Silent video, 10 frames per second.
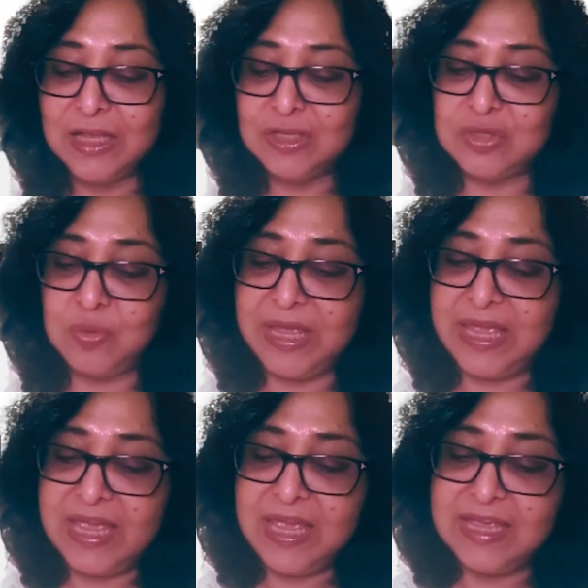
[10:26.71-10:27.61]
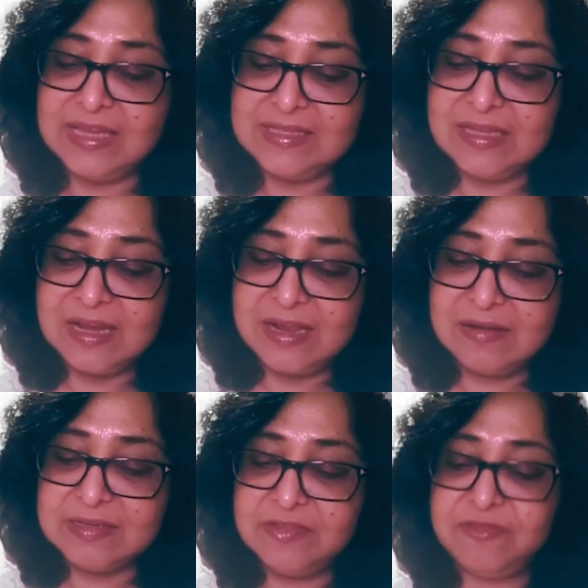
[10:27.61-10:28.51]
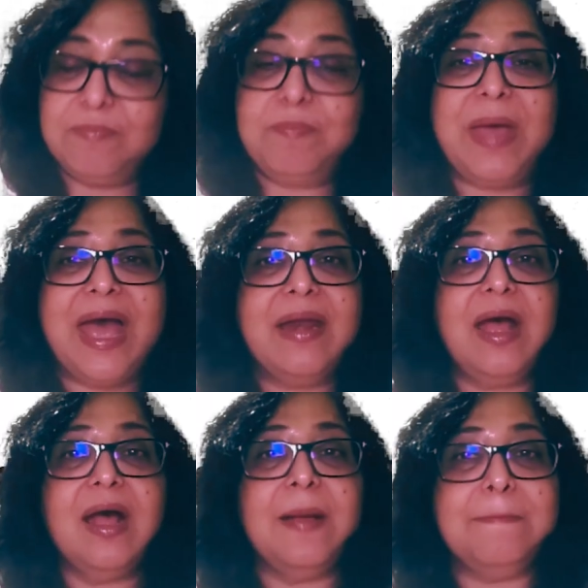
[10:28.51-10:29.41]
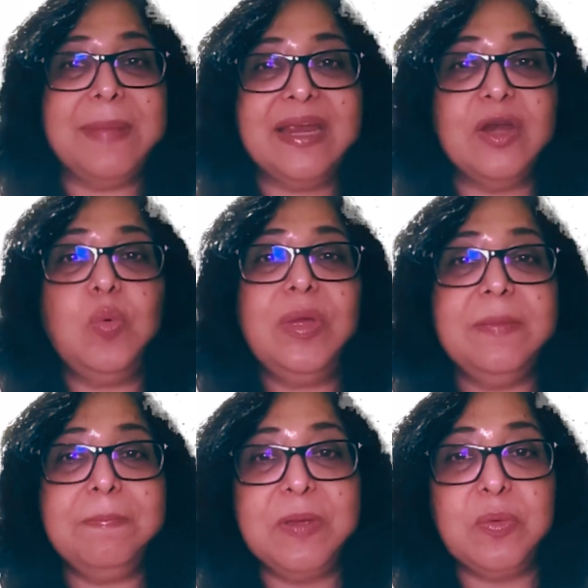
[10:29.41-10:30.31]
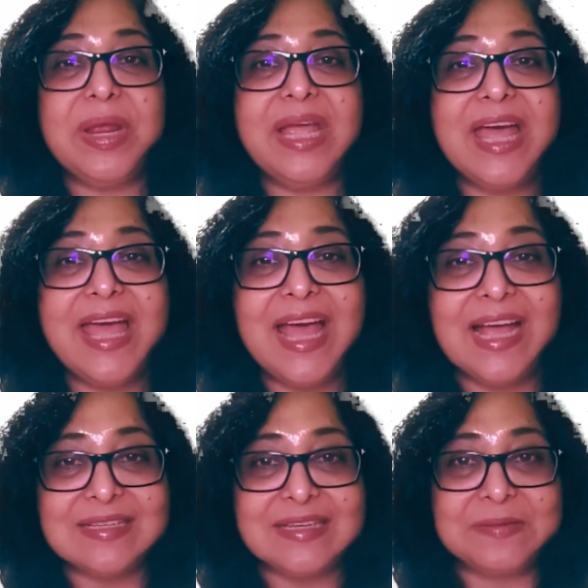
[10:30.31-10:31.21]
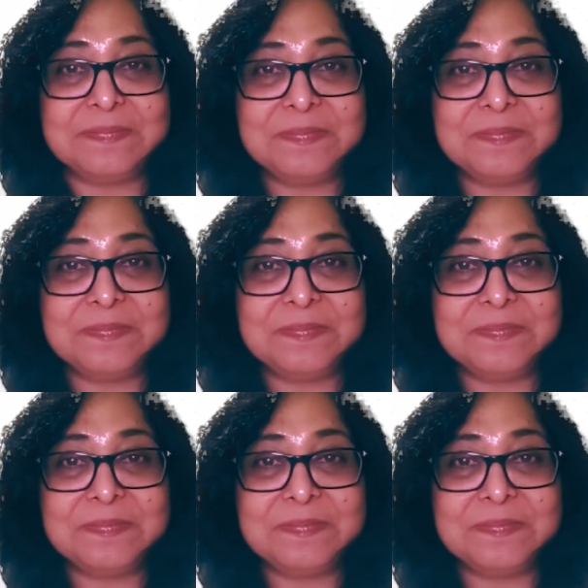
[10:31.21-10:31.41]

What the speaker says: So A is the clearance of para-aminohippuric acid.